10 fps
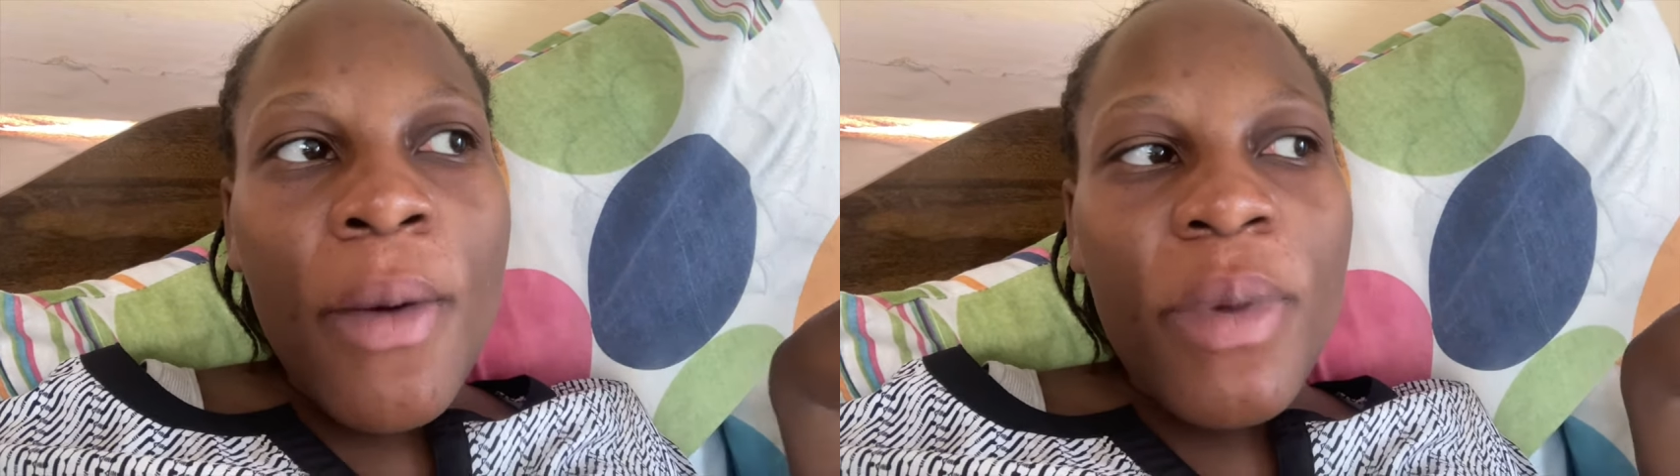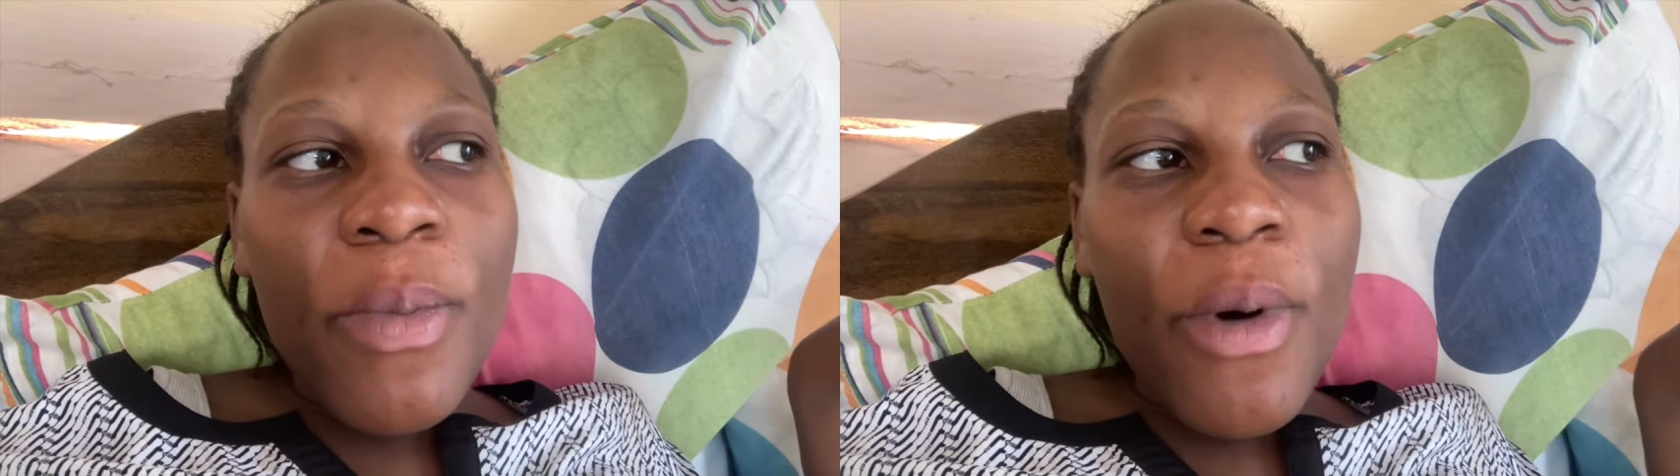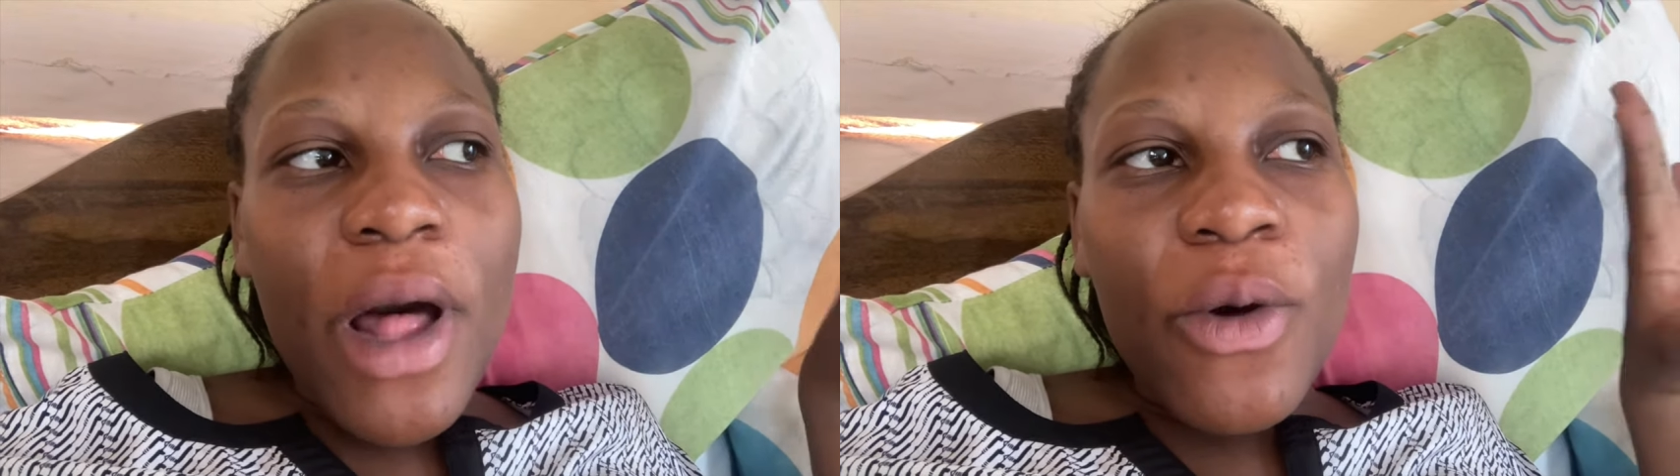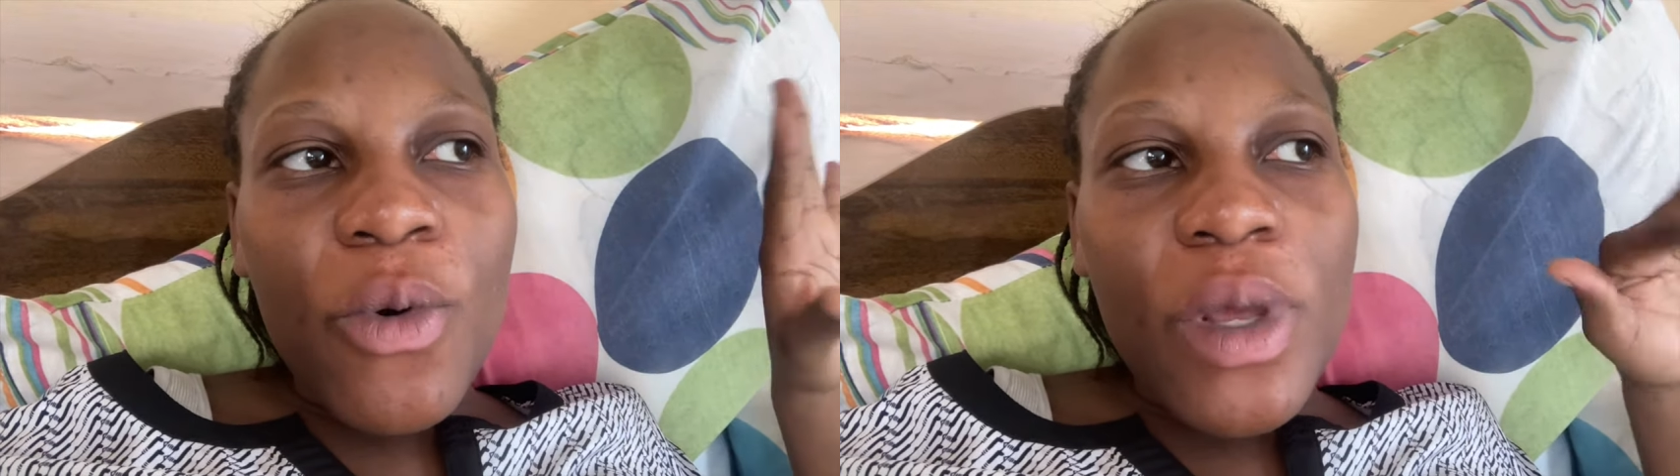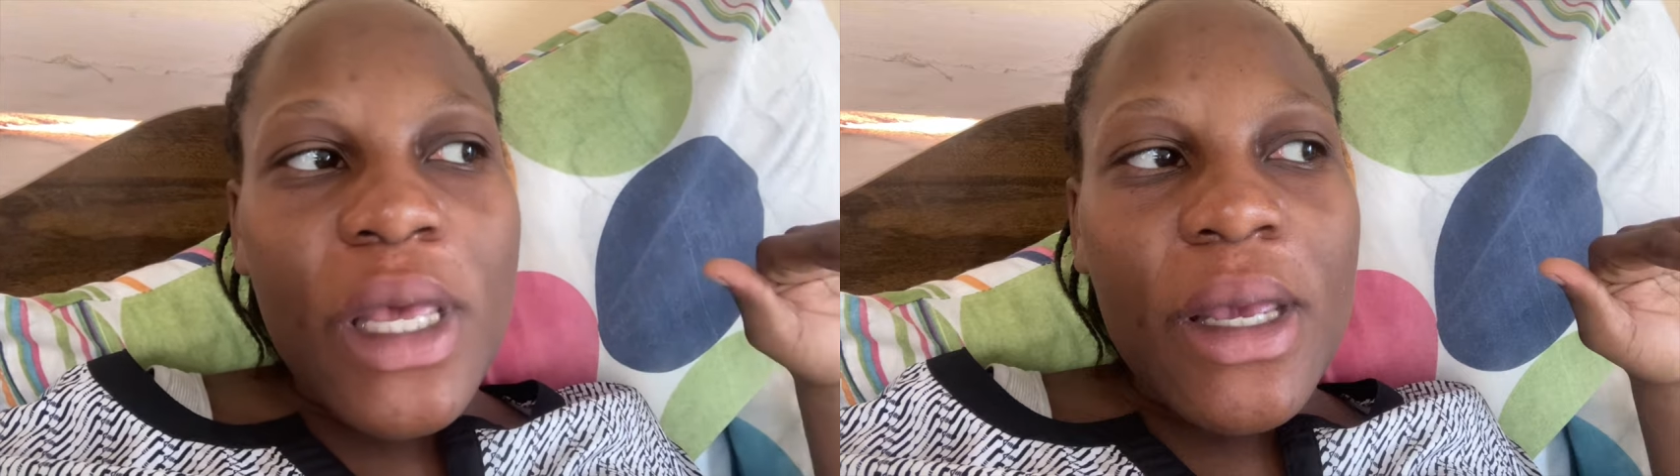People are
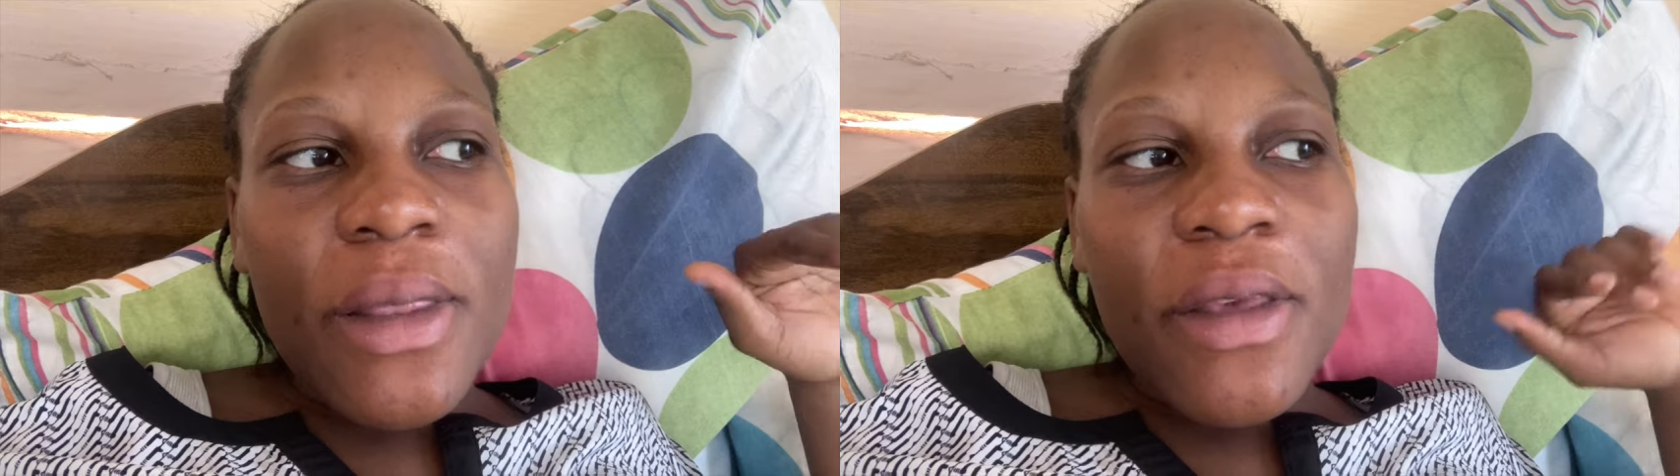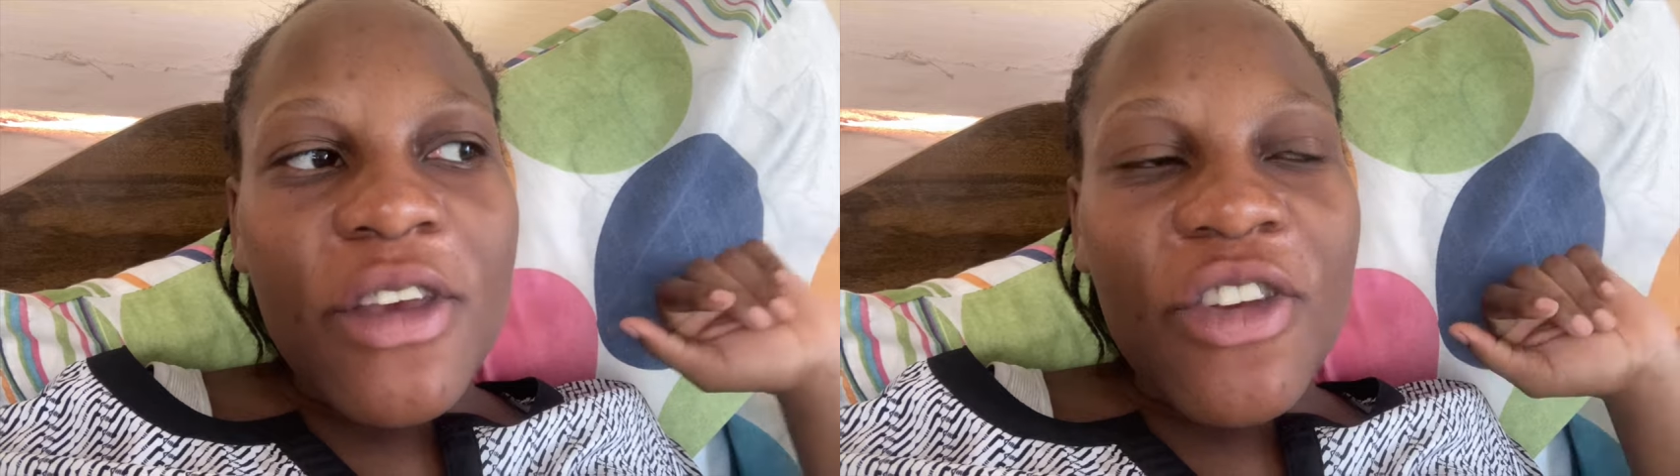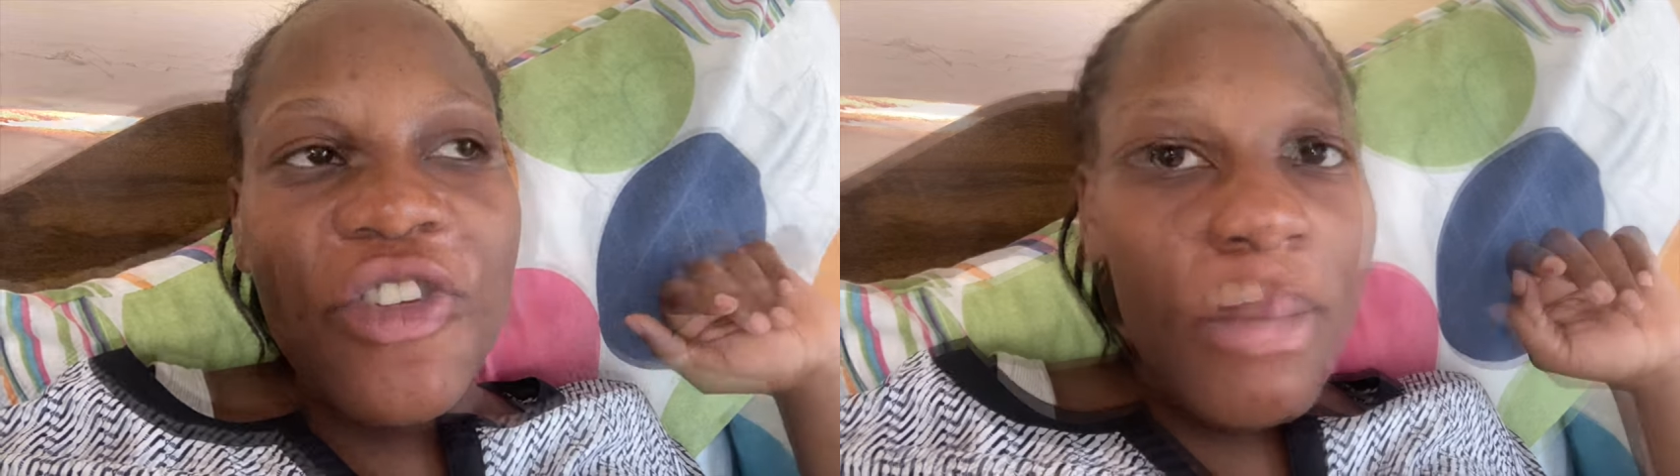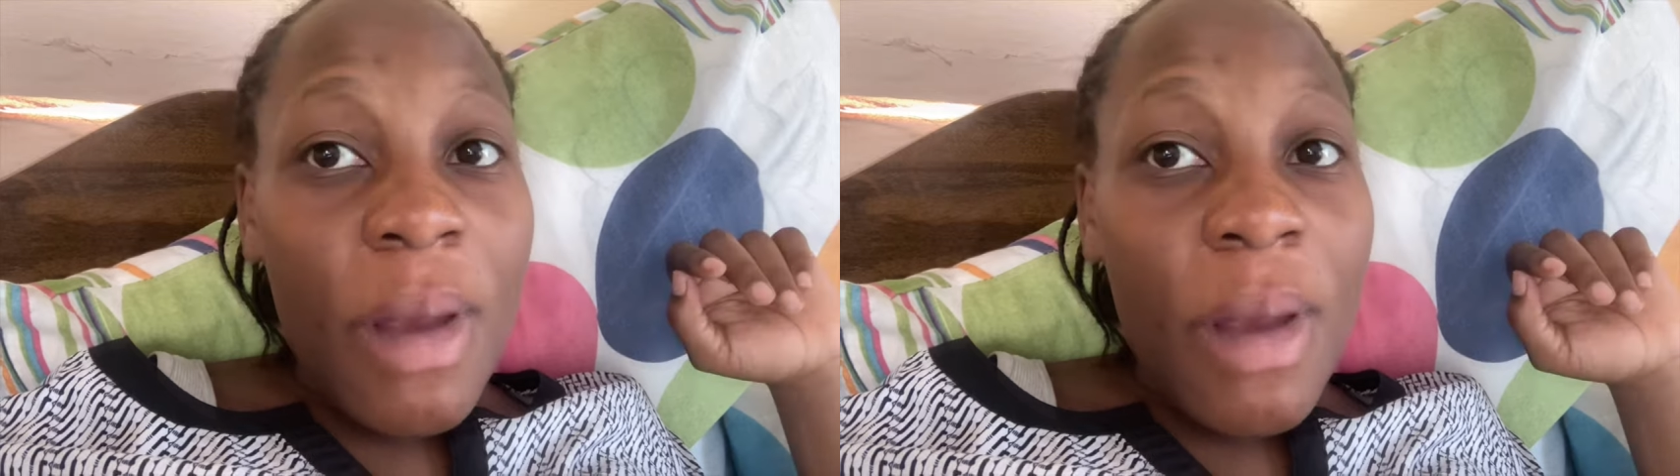cooking in the kitchen.